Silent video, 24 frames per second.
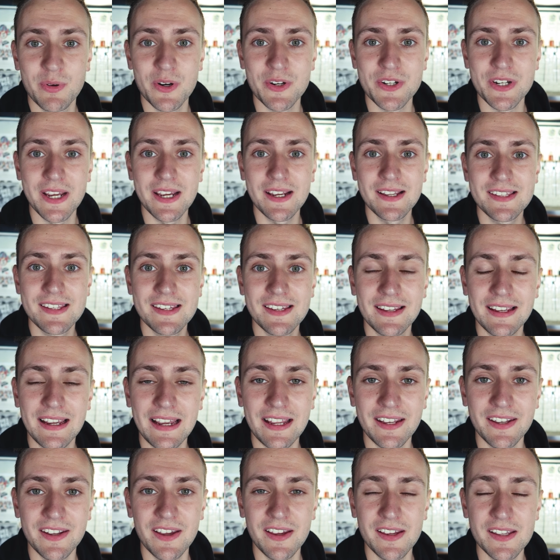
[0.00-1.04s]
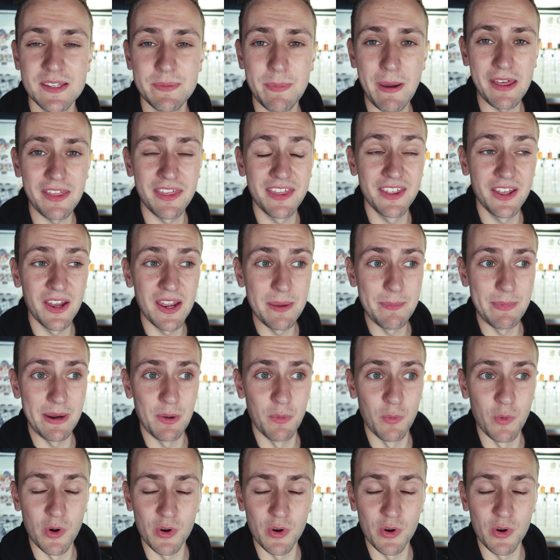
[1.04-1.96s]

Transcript: Project and uh, it's about a 30 minute